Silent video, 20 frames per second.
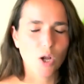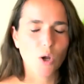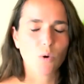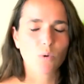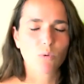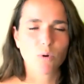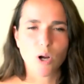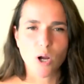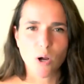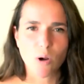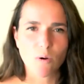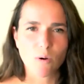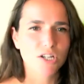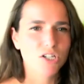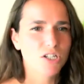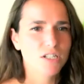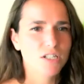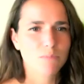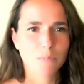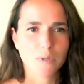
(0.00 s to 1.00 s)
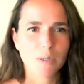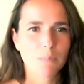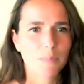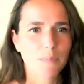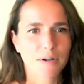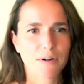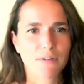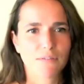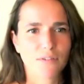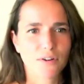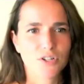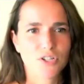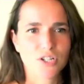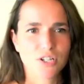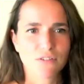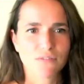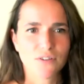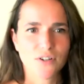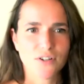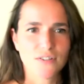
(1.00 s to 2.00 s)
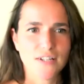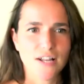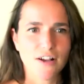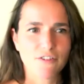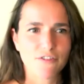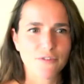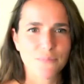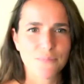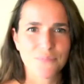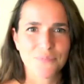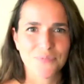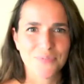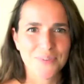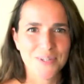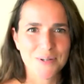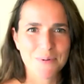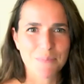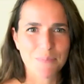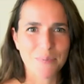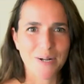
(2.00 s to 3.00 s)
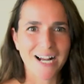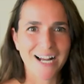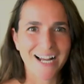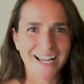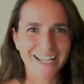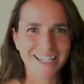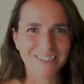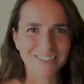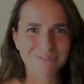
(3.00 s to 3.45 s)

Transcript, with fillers: grow, and just be a better version of yourself. Bye.